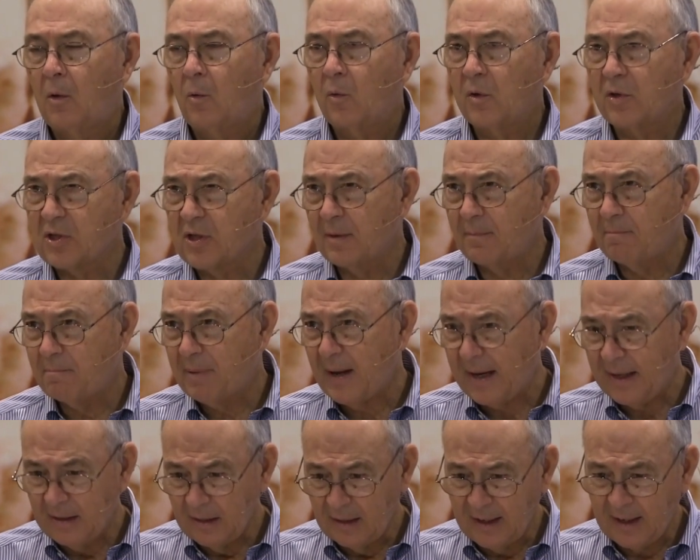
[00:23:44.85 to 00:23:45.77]
was in
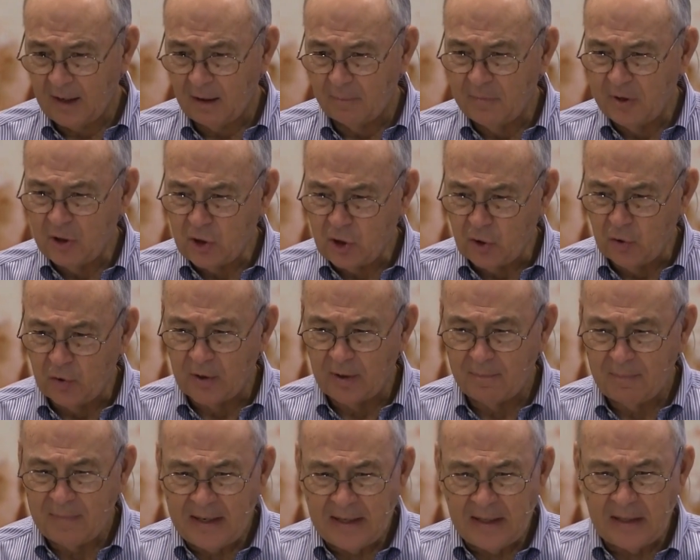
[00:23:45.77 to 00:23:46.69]
Beit Lechem in Judah,
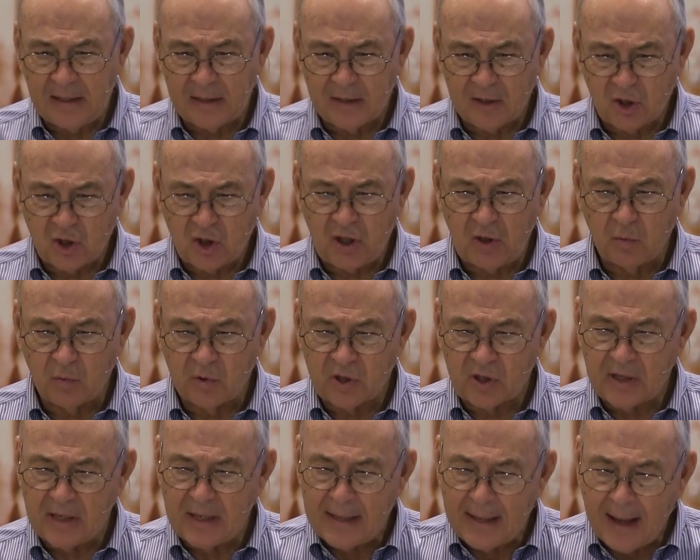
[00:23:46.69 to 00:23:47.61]
meaning that she
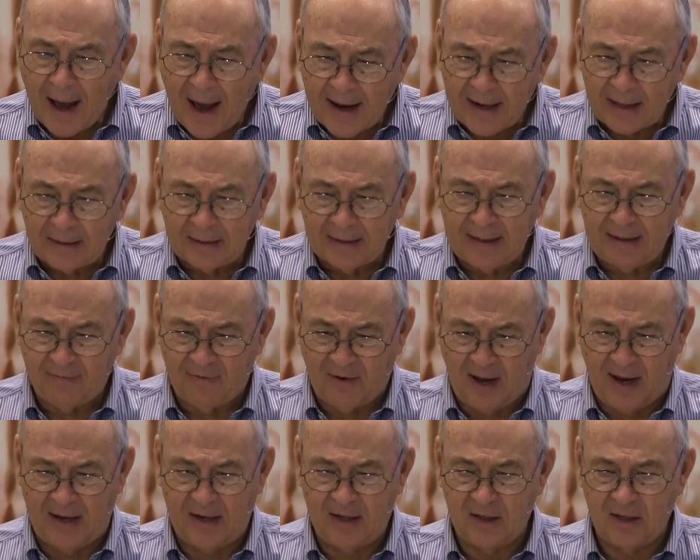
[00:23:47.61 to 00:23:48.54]
was not a
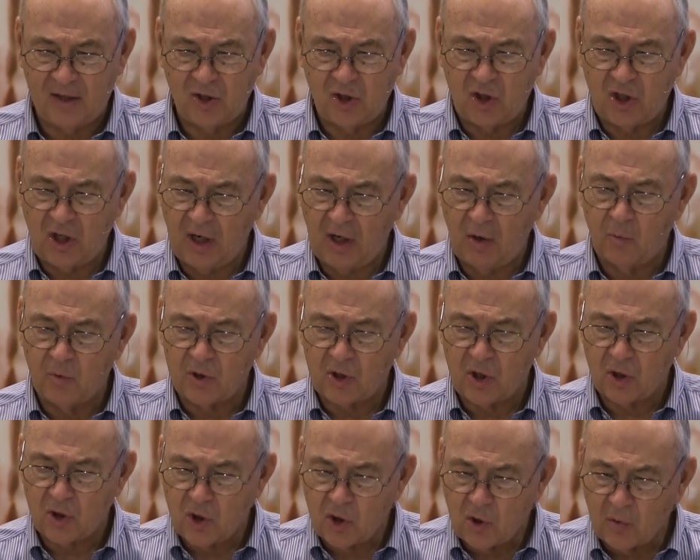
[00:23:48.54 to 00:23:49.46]
Levite, she
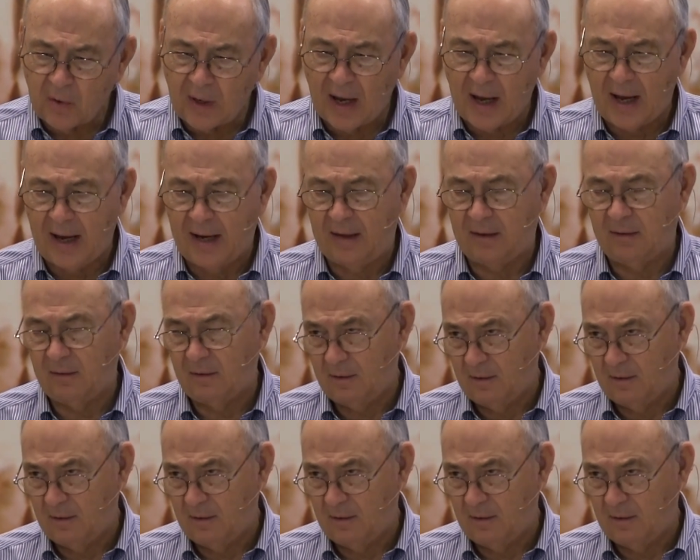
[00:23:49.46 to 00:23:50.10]
was a Judahite.